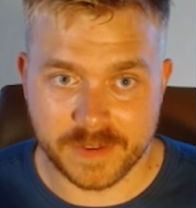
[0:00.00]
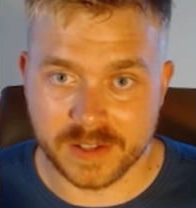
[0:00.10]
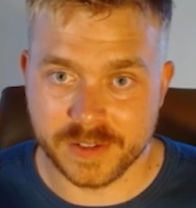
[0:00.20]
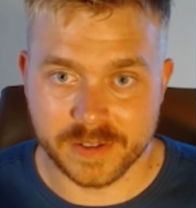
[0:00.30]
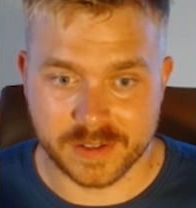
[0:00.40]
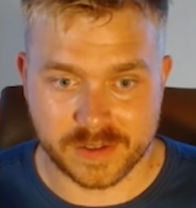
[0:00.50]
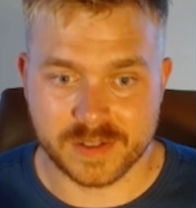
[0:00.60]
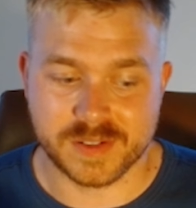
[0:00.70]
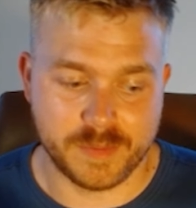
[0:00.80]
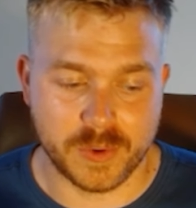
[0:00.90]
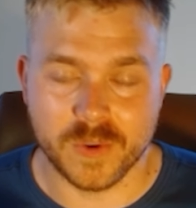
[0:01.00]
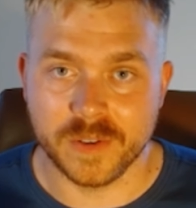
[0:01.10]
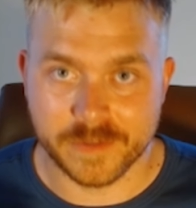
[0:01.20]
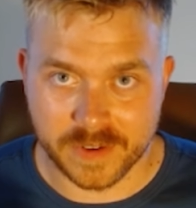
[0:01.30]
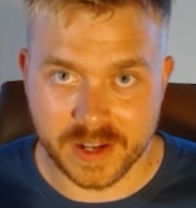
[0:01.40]
failure across the
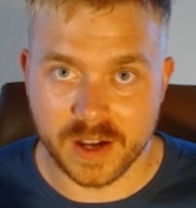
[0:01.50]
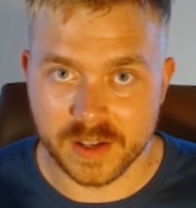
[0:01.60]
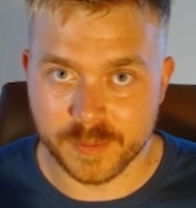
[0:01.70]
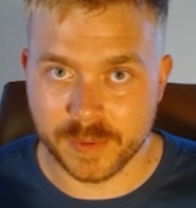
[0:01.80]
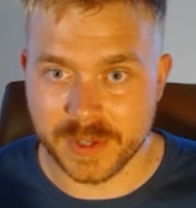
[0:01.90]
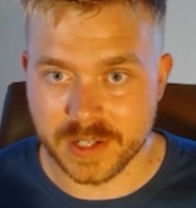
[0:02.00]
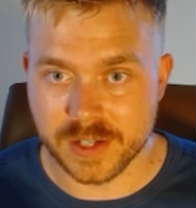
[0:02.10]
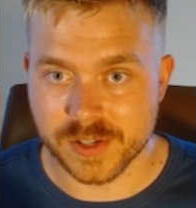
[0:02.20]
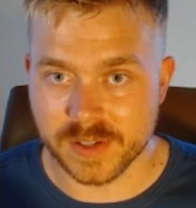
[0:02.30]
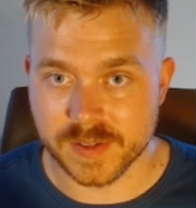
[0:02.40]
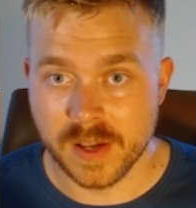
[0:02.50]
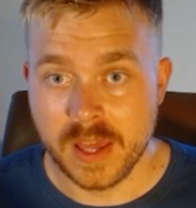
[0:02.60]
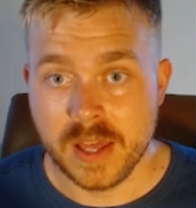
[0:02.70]
board for AI implementations.